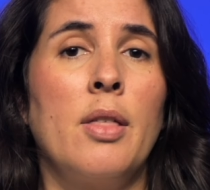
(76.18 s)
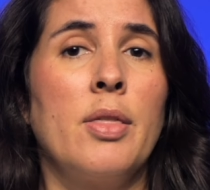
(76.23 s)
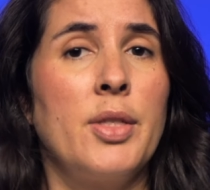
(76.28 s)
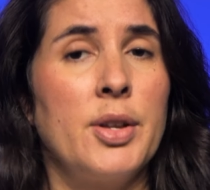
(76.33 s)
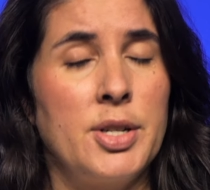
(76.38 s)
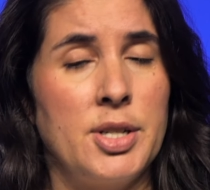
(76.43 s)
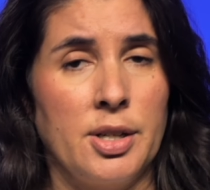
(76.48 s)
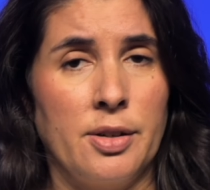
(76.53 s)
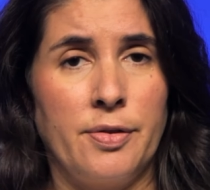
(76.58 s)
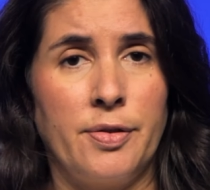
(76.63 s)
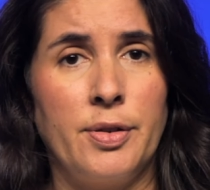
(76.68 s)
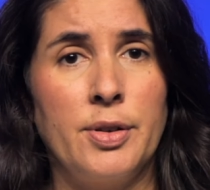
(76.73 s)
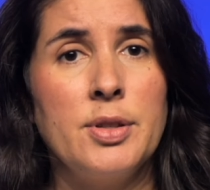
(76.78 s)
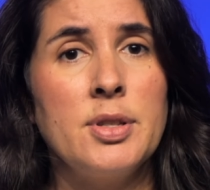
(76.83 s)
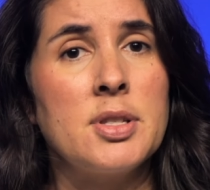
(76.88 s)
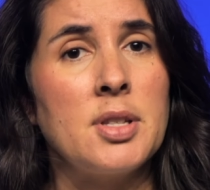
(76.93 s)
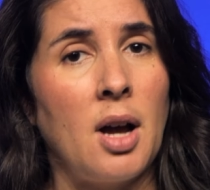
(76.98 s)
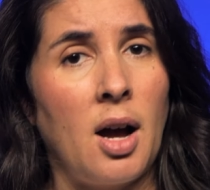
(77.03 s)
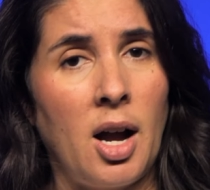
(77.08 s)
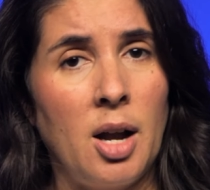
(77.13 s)
The
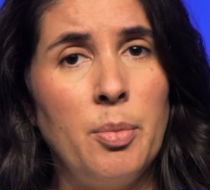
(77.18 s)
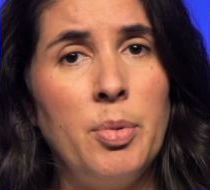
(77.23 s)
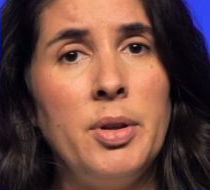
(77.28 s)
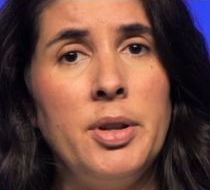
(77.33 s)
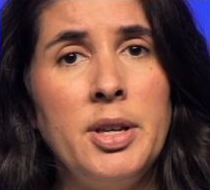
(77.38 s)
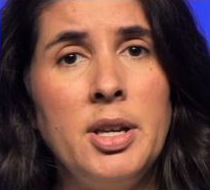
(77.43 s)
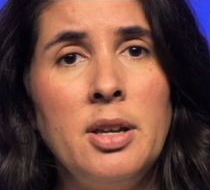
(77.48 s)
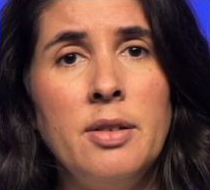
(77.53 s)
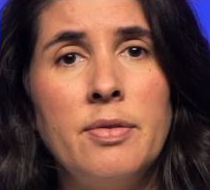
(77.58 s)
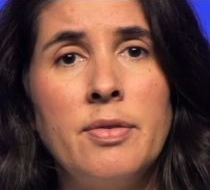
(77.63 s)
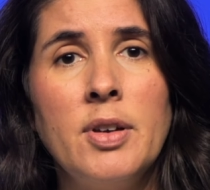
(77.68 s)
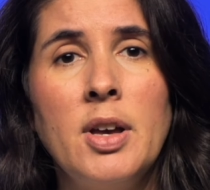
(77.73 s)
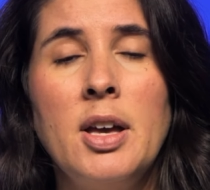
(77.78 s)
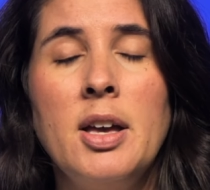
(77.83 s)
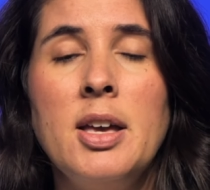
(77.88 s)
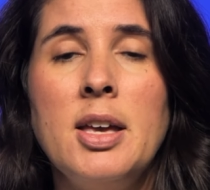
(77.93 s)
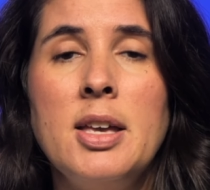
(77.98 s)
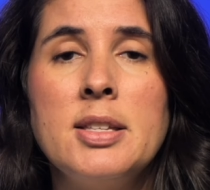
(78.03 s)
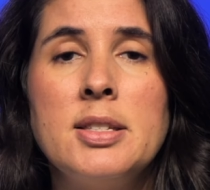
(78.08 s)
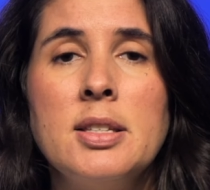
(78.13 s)
difference, I believe,
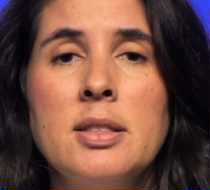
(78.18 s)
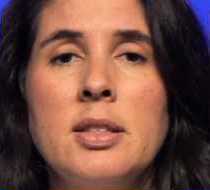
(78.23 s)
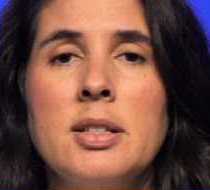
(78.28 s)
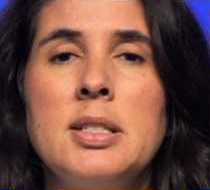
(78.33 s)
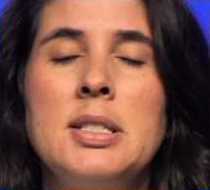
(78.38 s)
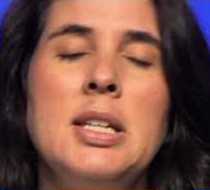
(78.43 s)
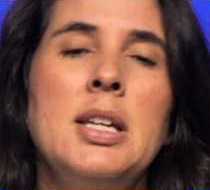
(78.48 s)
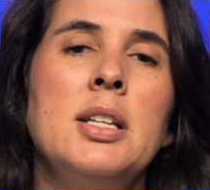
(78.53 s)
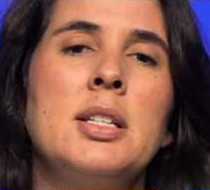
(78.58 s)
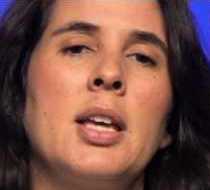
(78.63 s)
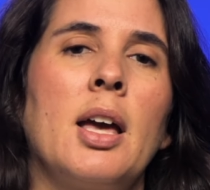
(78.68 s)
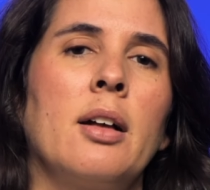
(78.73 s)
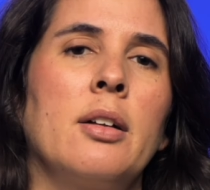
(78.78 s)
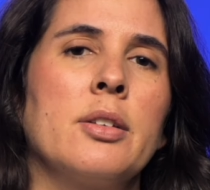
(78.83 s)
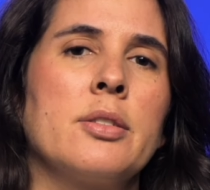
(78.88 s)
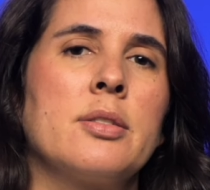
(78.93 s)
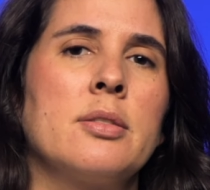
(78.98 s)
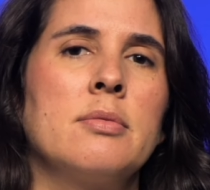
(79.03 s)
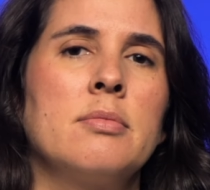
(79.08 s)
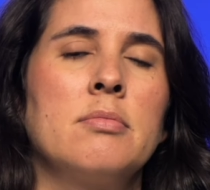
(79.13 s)
is in the
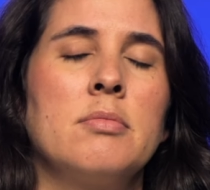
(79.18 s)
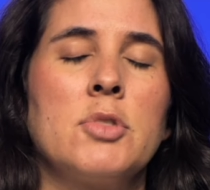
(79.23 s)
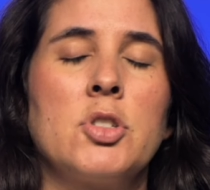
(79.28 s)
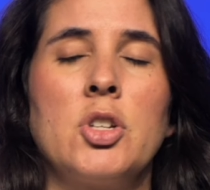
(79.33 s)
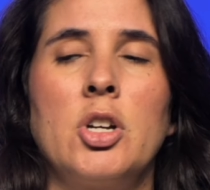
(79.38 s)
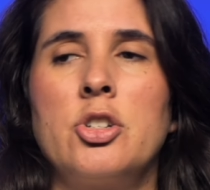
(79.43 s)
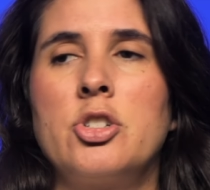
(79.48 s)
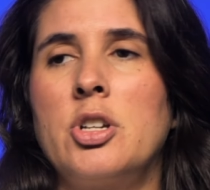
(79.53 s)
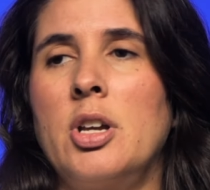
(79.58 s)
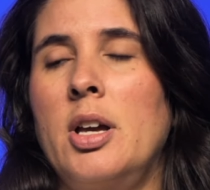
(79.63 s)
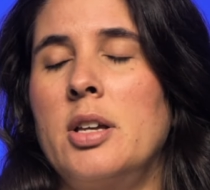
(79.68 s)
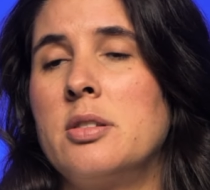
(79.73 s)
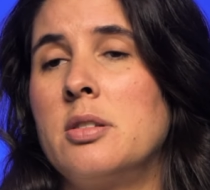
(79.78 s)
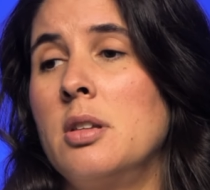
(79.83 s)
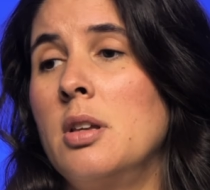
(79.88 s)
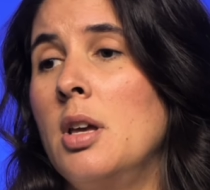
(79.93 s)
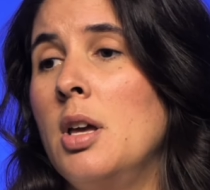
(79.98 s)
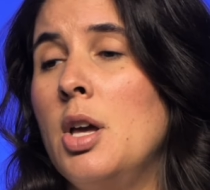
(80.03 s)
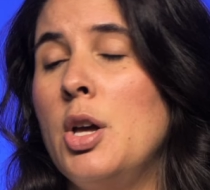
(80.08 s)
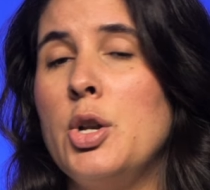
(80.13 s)
details, such as
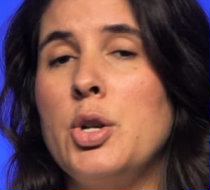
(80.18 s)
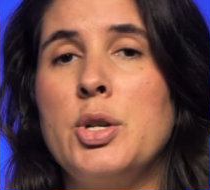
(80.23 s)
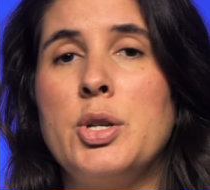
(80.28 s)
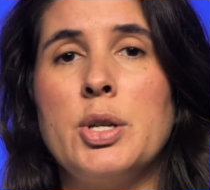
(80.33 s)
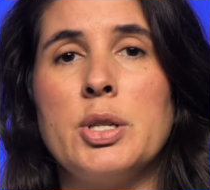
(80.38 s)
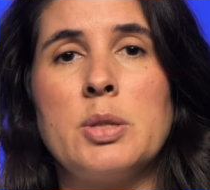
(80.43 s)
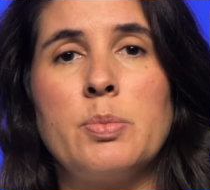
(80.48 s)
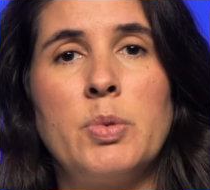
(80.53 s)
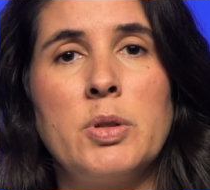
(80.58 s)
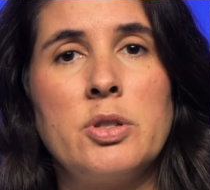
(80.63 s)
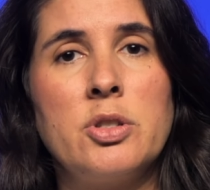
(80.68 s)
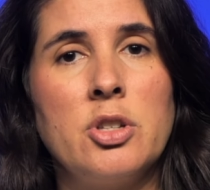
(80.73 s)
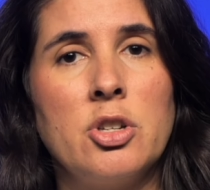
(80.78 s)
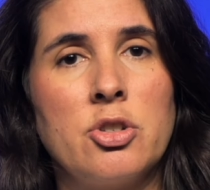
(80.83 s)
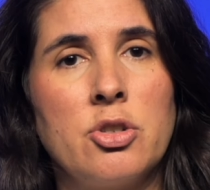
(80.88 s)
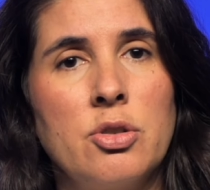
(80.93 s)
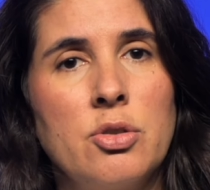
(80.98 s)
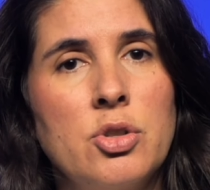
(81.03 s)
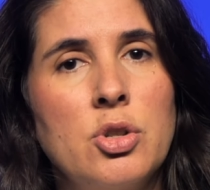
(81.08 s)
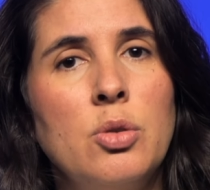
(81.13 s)

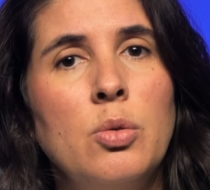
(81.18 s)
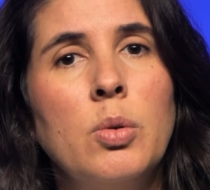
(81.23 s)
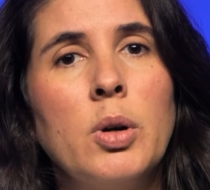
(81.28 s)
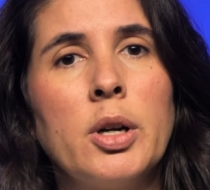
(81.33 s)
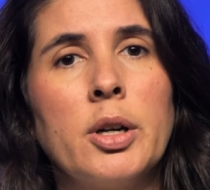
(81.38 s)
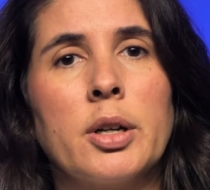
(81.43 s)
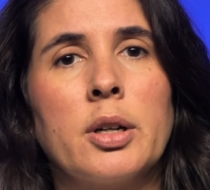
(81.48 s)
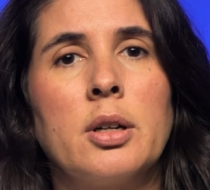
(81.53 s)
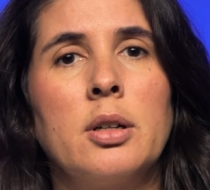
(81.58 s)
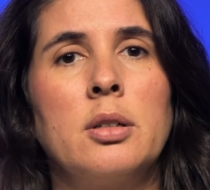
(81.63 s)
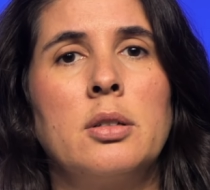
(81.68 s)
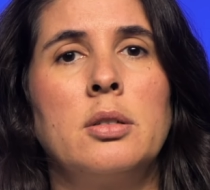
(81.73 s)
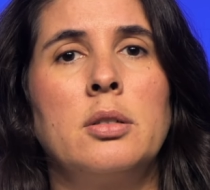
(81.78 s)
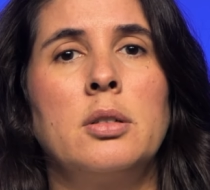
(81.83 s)
disposition to work,